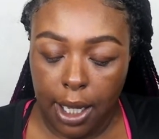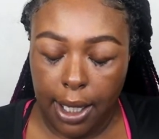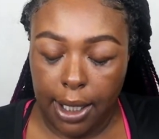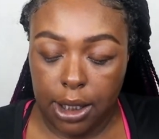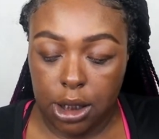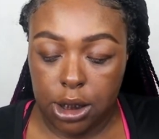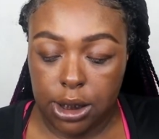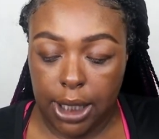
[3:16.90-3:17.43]

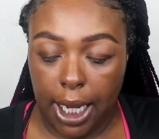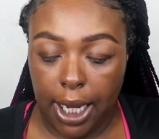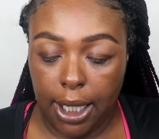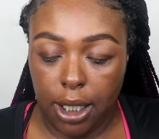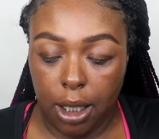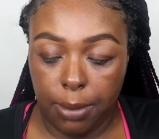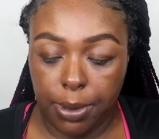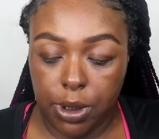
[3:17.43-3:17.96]
in the shade
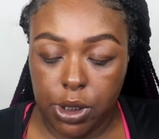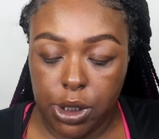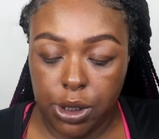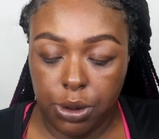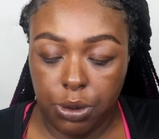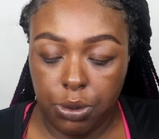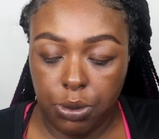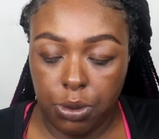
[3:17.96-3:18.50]
number
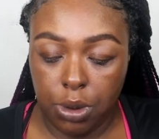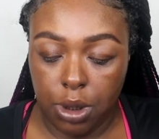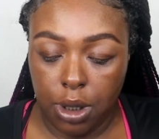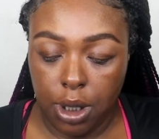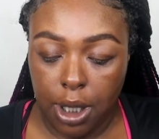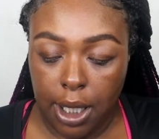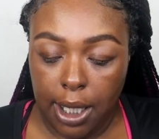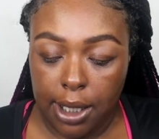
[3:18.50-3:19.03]
2.
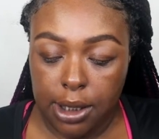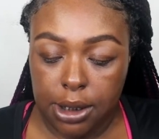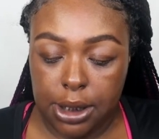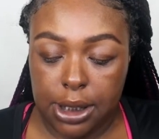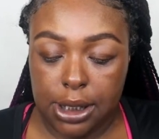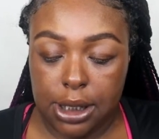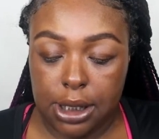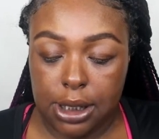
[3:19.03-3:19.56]

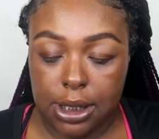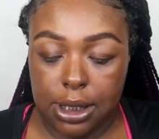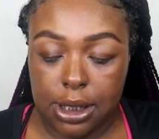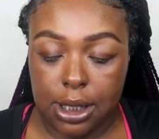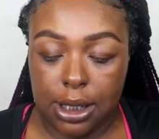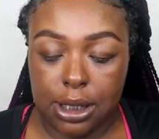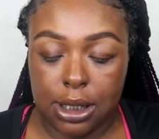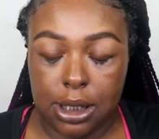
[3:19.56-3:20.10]

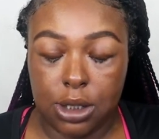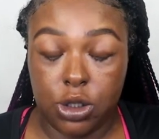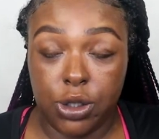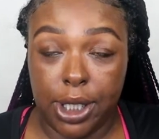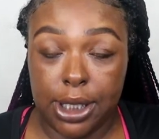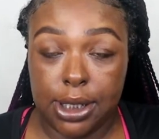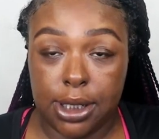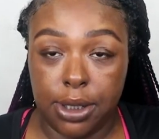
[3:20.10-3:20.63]
It's
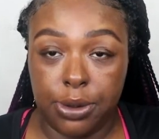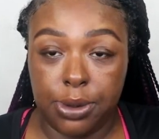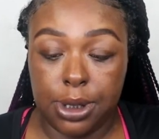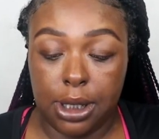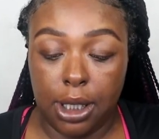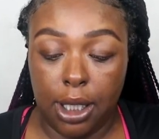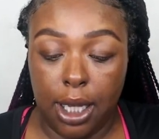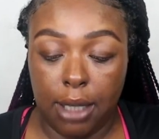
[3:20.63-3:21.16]

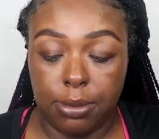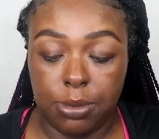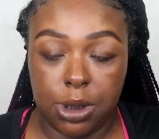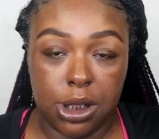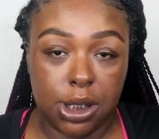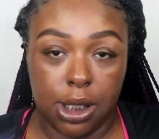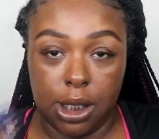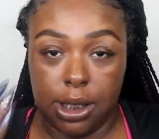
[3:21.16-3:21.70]
translucent. I'm
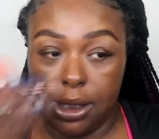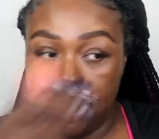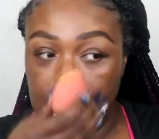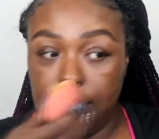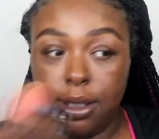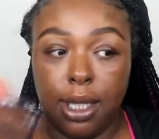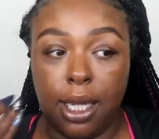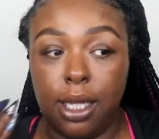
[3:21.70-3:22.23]
just gonna
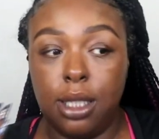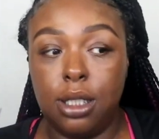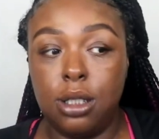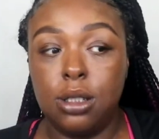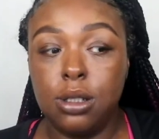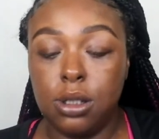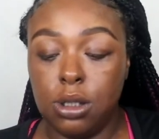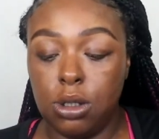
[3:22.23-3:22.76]
set that,
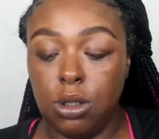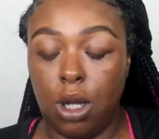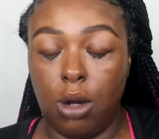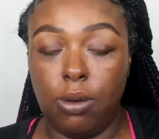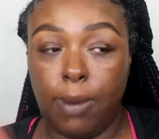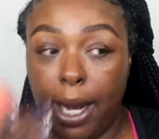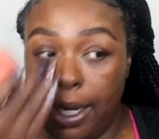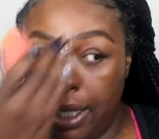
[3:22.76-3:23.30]

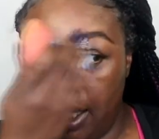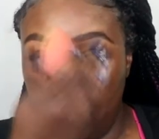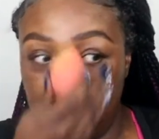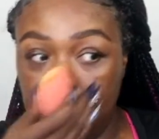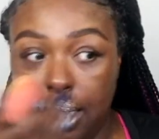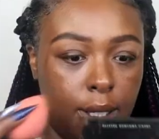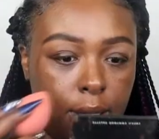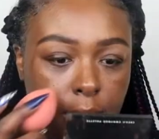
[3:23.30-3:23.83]
right in
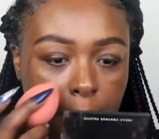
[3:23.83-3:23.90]
there.